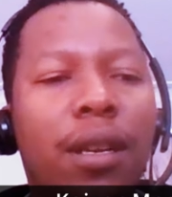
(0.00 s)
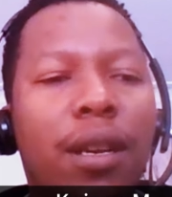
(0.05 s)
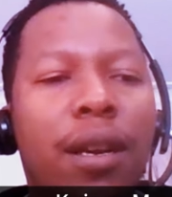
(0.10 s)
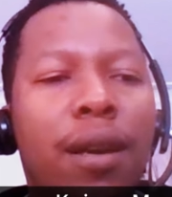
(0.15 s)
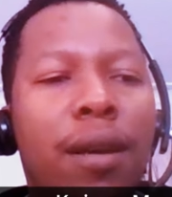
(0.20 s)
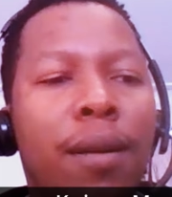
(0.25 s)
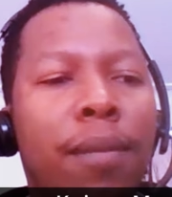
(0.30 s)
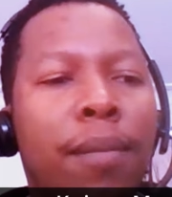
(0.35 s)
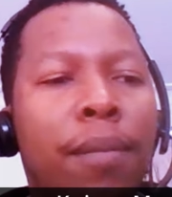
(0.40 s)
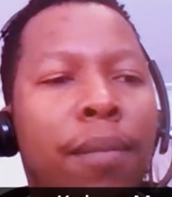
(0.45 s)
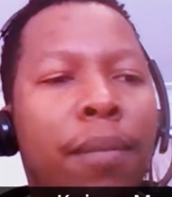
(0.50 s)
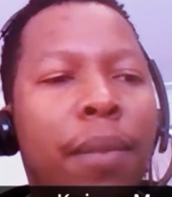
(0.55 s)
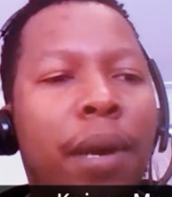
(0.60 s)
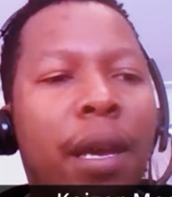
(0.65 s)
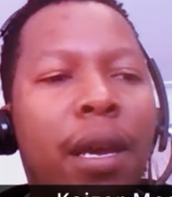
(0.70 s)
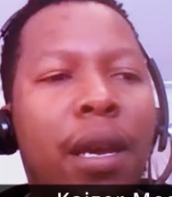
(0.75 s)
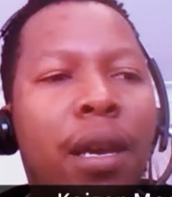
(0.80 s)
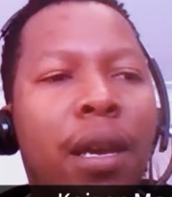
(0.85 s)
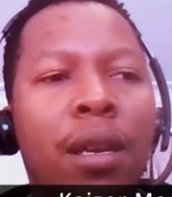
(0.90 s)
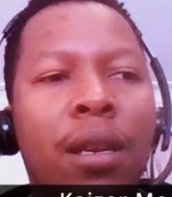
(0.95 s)

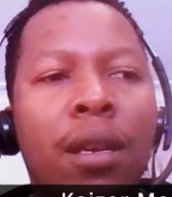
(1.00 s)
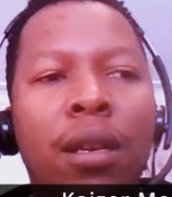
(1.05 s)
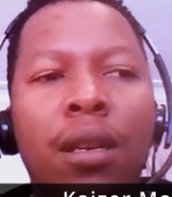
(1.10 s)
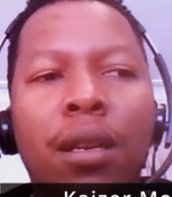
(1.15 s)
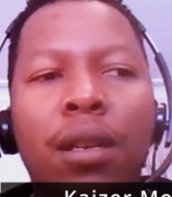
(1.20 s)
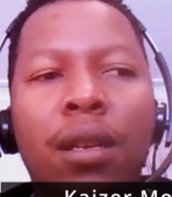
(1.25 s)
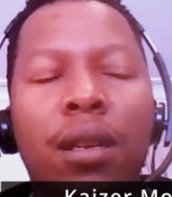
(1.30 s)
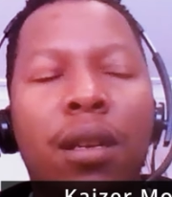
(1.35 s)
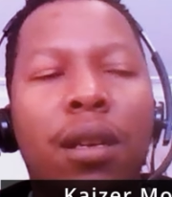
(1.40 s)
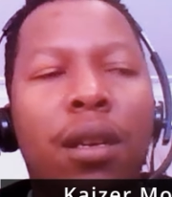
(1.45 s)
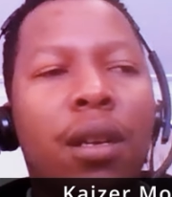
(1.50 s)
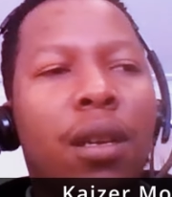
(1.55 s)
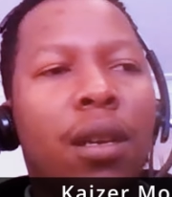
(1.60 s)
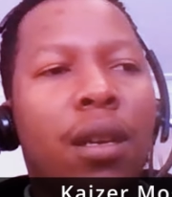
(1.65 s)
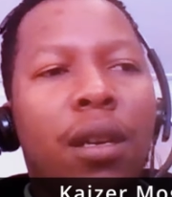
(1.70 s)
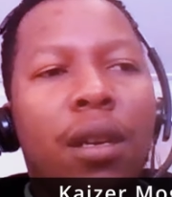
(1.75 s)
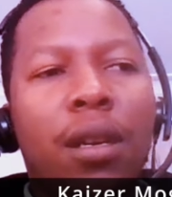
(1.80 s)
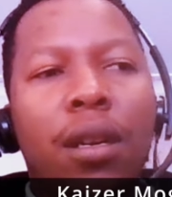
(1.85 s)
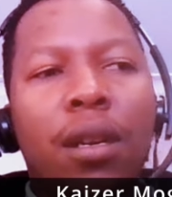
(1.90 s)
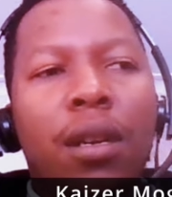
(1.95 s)
And
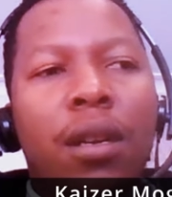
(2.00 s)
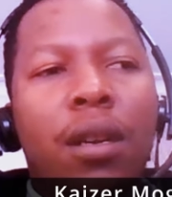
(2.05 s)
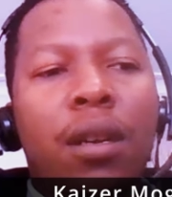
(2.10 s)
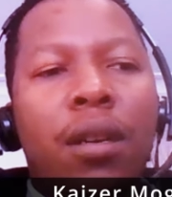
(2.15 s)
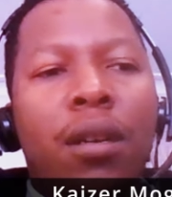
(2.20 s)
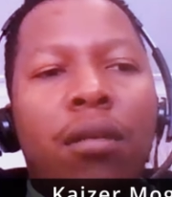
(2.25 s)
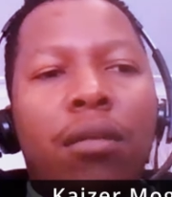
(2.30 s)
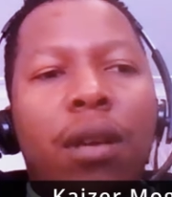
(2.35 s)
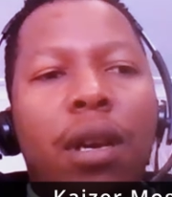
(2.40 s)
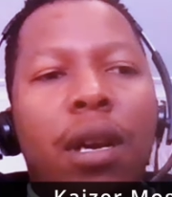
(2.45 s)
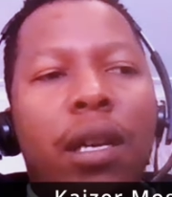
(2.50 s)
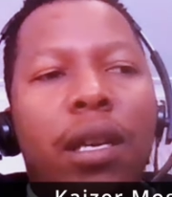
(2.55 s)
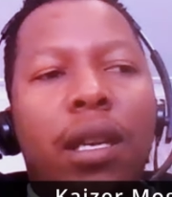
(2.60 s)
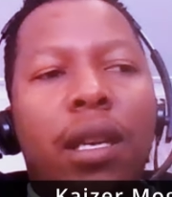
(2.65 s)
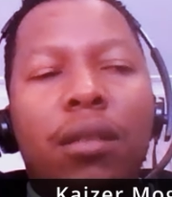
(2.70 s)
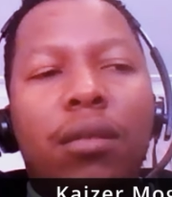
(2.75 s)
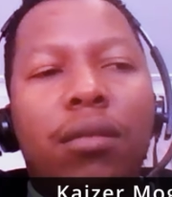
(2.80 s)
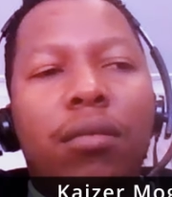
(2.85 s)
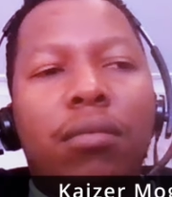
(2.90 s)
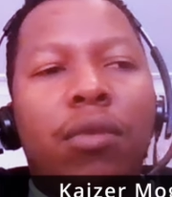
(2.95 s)
I
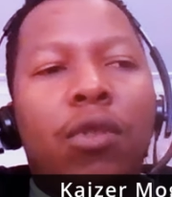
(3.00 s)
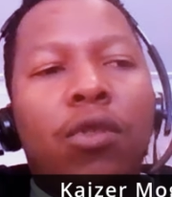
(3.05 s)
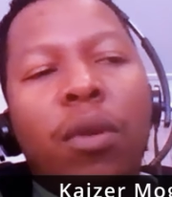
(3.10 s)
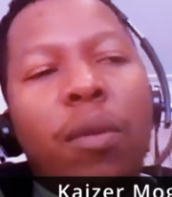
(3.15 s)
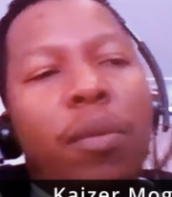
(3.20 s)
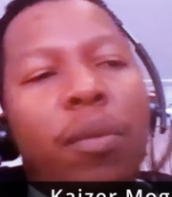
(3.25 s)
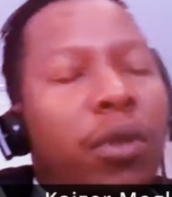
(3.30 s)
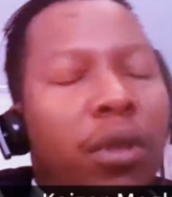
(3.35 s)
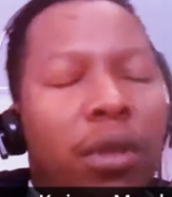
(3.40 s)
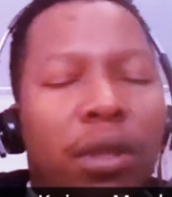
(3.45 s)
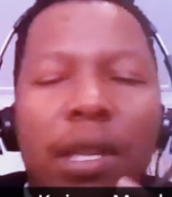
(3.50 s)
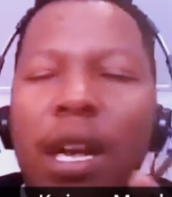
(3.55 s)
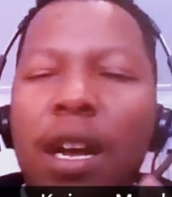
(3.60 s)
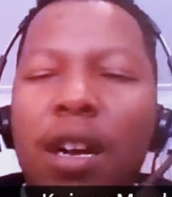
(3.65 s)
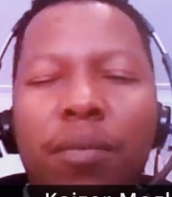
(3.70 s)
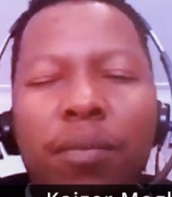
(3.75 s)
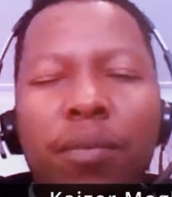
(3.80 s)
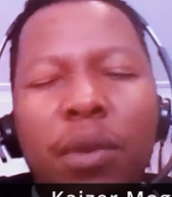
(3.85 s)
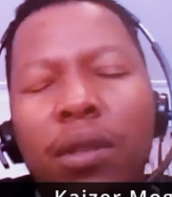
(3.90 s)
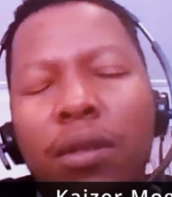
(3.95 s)
guess most people just
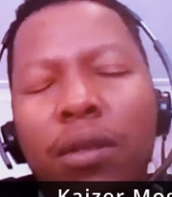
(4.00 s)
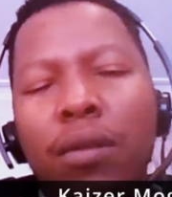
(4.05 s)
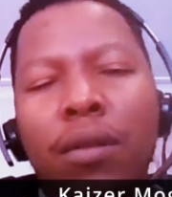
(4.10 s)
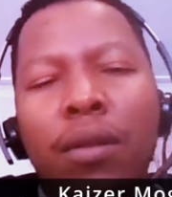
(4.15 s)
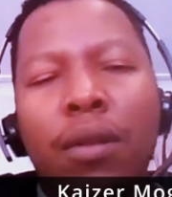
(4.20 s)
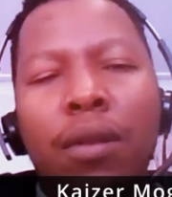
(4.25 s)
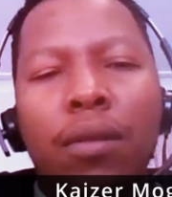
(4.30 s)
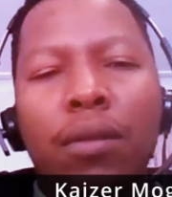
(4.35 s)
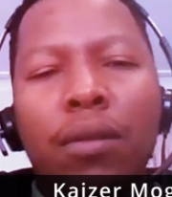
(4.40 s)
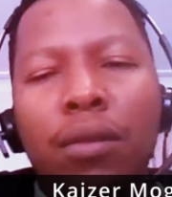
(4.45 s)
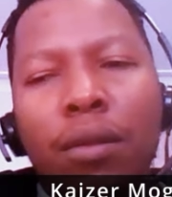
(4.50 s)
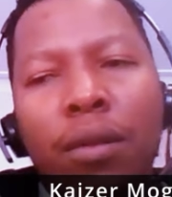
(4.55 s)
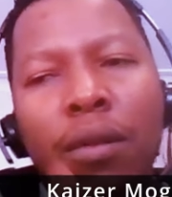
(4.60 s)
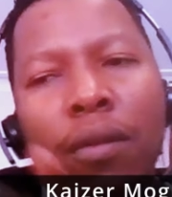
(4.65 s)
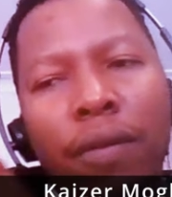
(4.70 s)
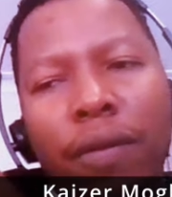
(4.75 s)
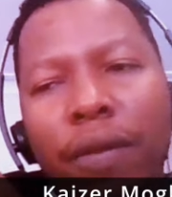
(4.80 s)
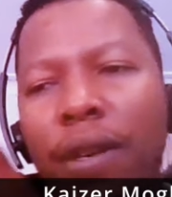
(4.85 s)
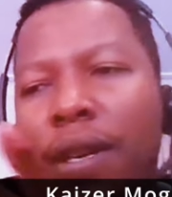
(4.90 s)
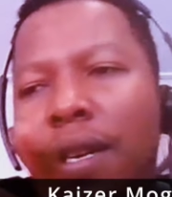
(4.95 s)
helped me to, you know, sort
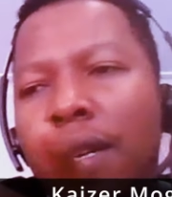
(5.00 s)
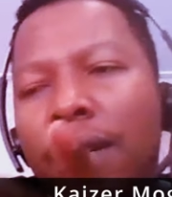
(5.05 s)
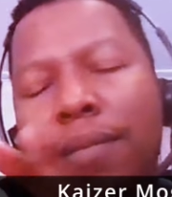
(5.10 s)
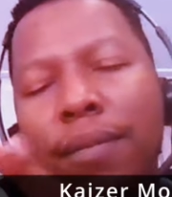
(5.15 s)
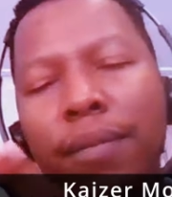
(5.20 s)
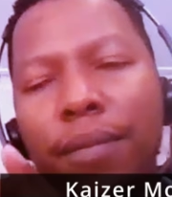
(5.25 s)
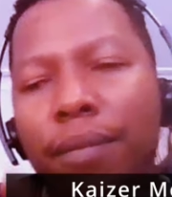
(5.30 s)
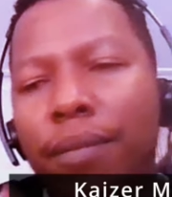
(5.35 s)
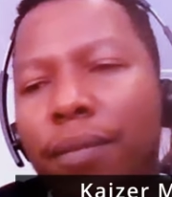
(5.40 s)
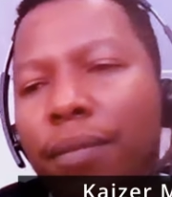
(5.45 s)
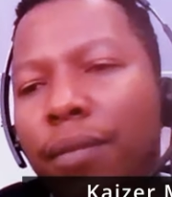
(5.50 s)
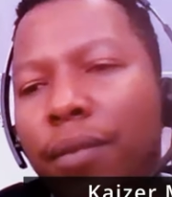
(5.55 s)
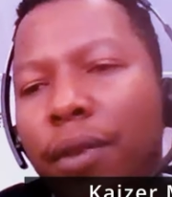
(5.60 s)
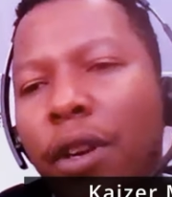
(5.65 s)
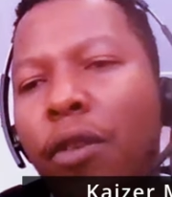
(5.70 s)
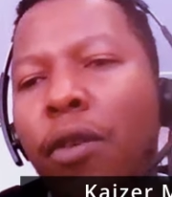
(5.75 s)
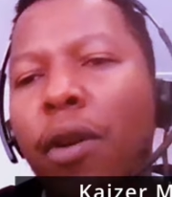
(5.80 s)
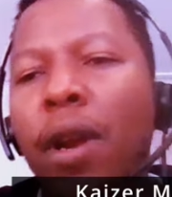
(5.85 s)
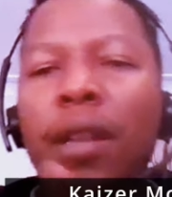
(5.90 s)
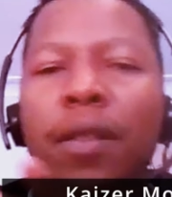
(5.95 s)
of
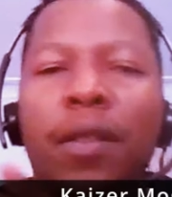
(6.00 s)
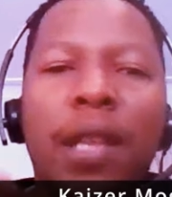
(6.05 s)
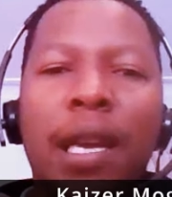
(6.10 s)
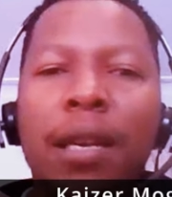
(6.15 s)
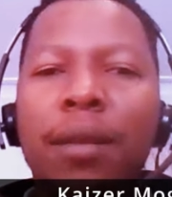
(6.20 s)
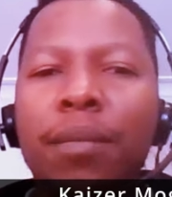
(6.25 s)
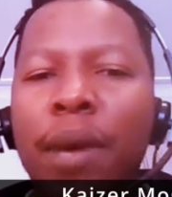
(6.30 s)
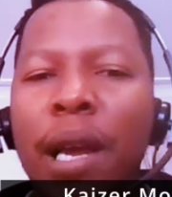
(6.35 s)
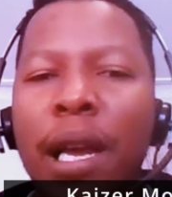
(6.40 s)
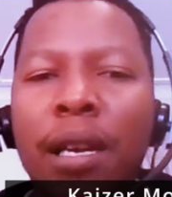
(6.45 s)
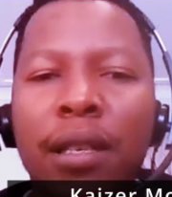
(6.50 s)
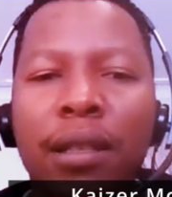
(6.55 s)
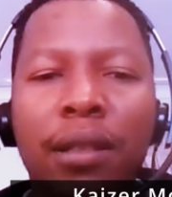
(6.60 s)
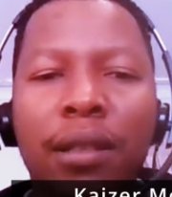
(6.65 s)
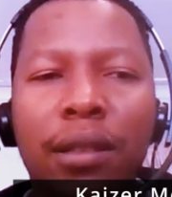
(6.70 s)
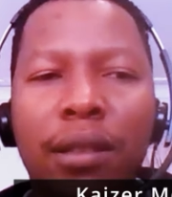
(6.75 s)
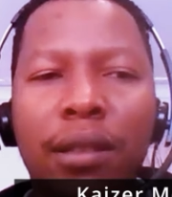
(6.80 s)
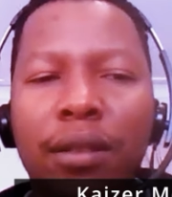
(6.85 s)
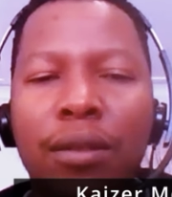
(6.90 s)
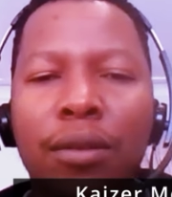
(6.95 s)
create that
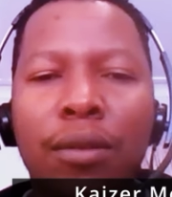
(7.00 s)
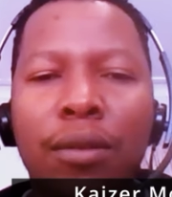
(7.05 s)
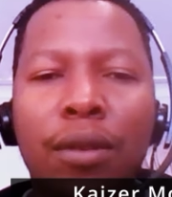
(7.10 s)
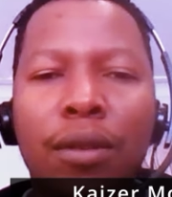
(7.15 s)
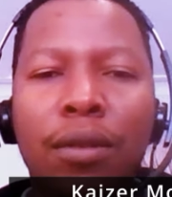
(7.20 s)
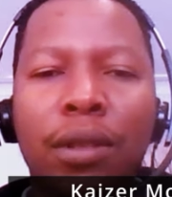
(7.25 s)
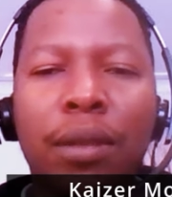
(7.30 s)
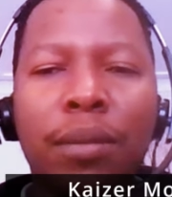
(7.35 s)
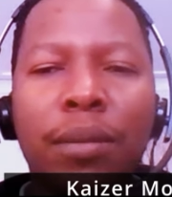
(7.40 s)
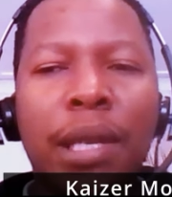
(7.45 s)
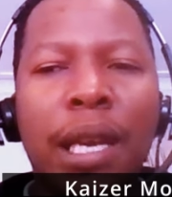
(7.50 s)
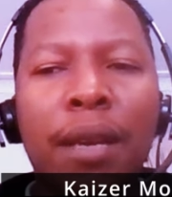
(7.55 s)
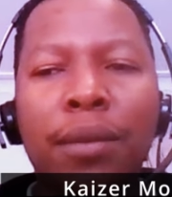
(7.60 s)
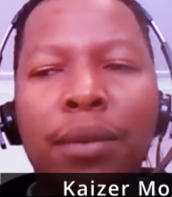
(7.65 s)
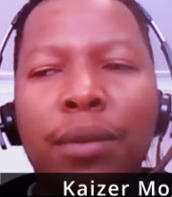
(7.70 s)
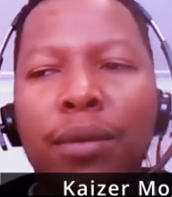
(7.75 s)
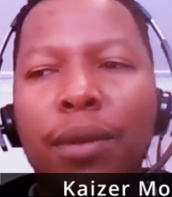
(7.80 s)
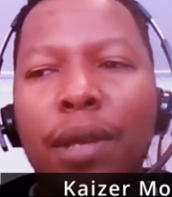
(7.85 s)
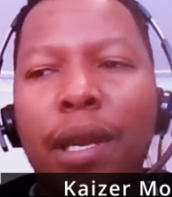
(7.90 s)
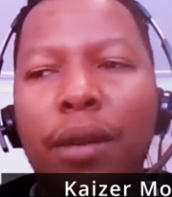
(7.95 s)
balance. You know,
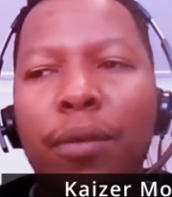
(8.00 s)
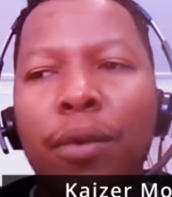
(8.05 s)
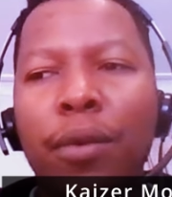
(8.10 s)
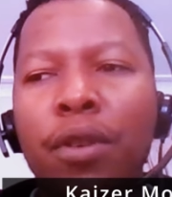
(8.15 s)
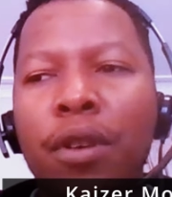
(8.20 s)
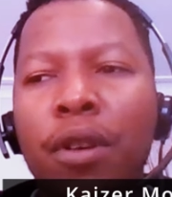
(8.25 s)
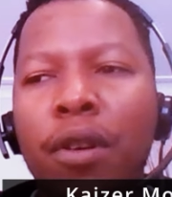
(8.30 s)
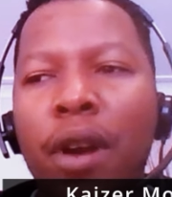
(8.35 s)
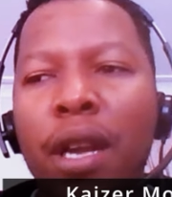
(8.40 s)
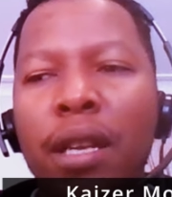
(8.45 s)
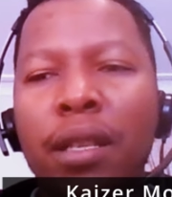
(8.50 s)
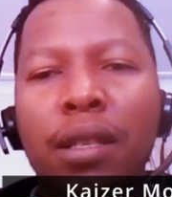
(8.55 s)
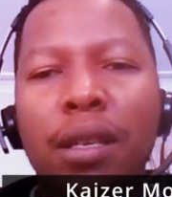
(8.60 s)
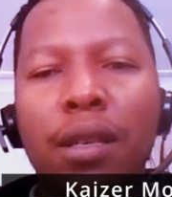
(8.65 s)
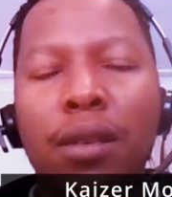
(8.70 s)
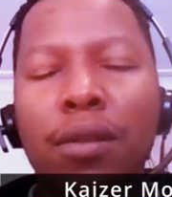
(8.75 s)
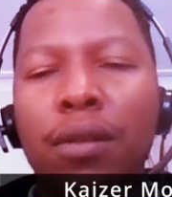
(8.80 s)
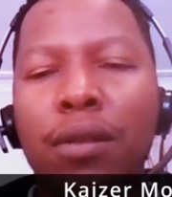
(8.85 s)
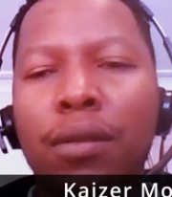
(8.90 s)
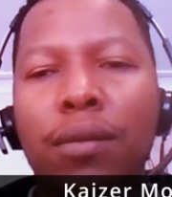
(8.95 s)
sometimes like when you're
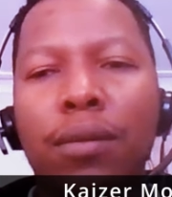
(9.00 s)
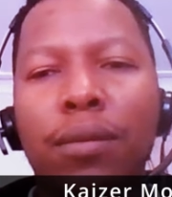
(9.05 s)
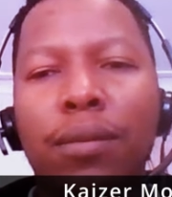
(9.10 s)
writing,